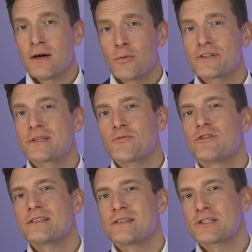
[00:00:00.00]
With some
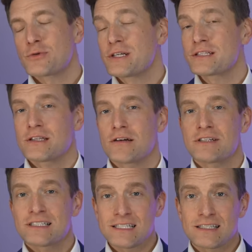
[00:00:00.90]
recent tweaks to their
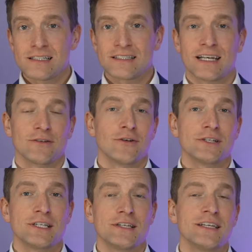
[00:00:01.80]
existing technology,